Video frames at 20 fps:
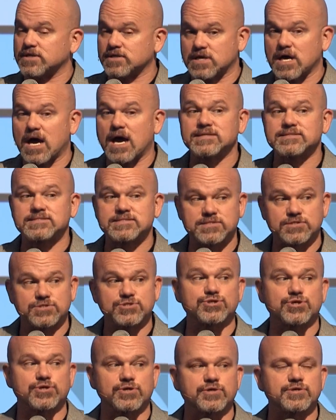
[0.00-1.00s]
God's
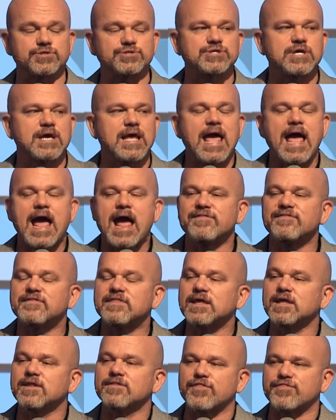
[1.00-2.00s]
church. And
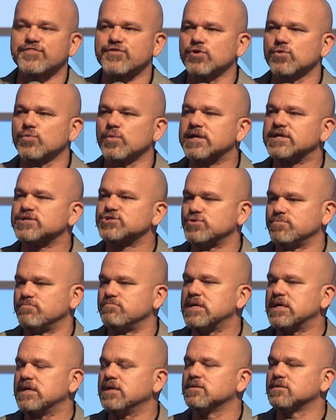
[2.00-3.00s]
then the third one is you
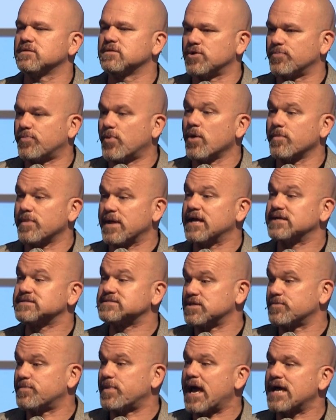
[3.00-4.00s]
meet the department heads
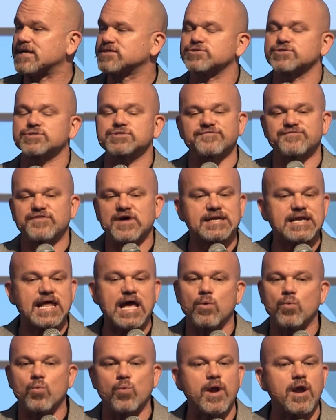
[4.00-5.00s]
and the pastors to find
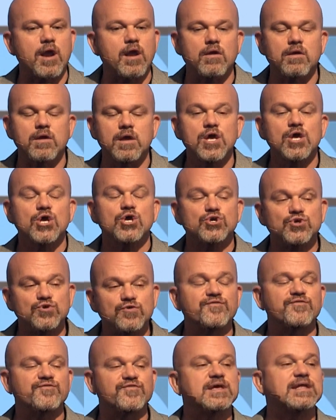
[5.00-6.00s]
out where you
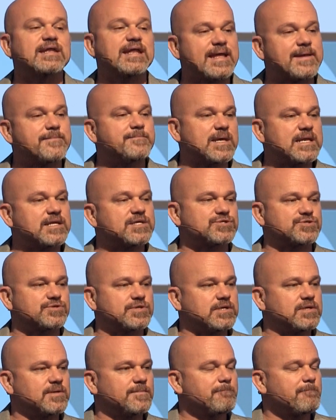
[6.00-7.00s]
fit in
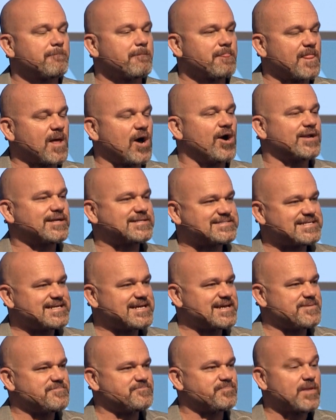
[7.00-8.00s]
ministry on a
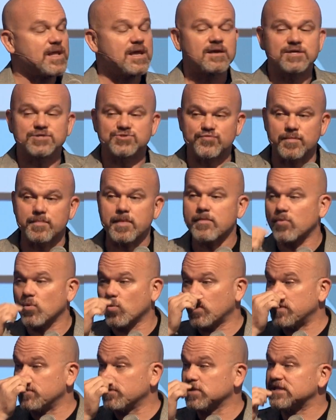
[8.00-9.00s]
team. Because remember,
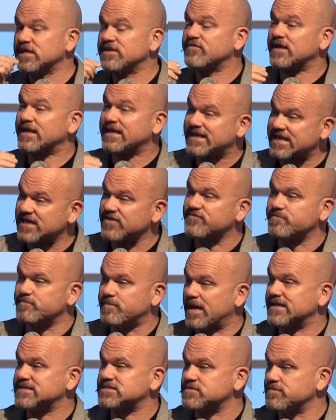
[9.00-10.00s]
we believe in
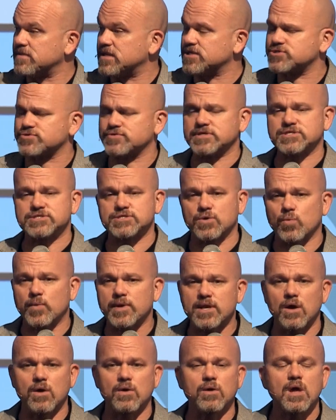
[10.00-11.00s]
gift-based ministry, so we
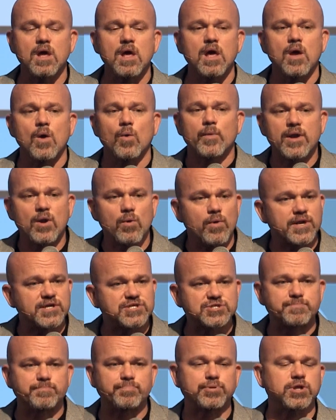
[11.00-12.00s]
don't want to
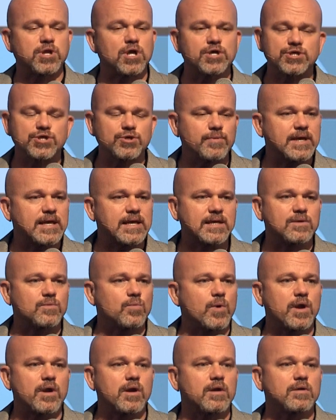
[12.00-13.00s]
just plug you in
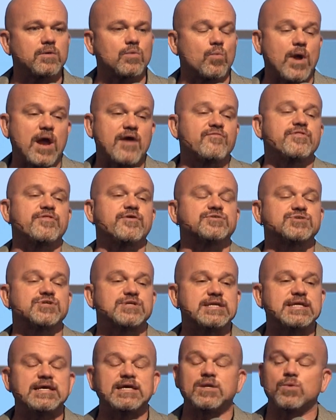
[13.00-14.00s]
wherever there's a
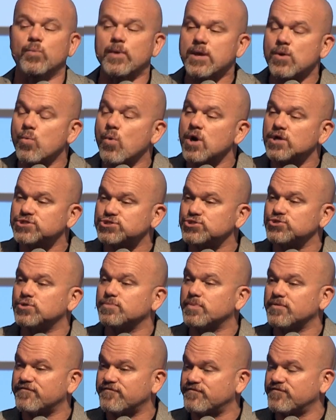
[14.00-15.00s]
need. We want you to
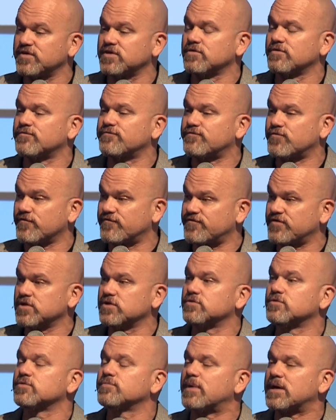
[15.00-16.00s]
be
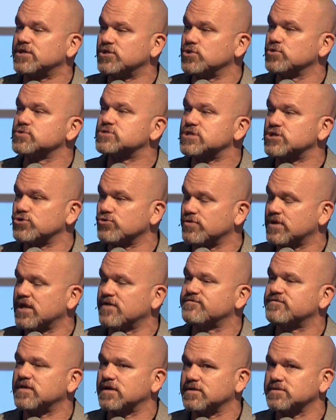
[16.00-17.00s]
fulfilled by using your
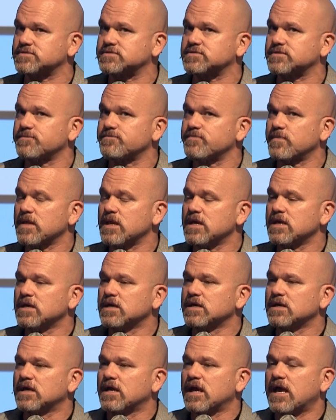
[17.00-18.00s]
giftings.
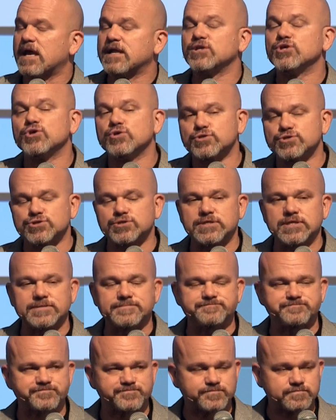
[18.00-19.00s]
And usually,
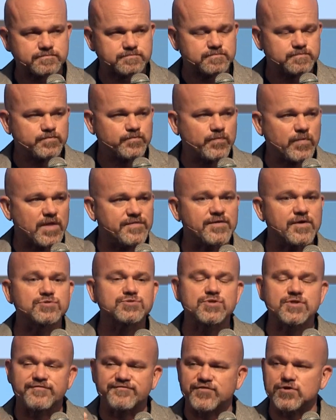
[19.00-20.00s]
those
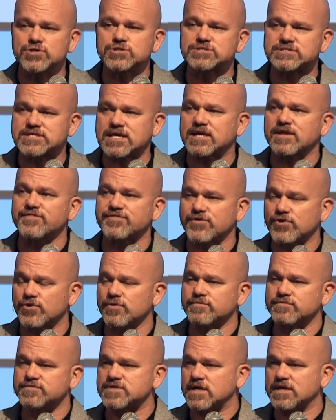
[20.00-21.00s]
are the first, second, and
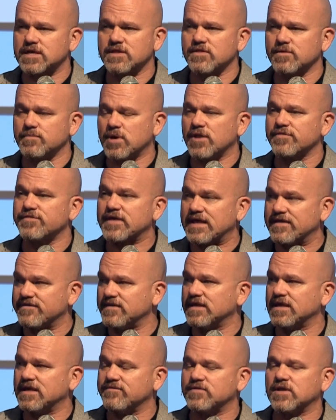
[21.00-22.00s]
third Sunday of the month in the
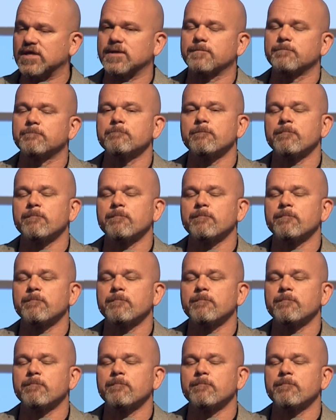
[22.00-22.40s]
evening.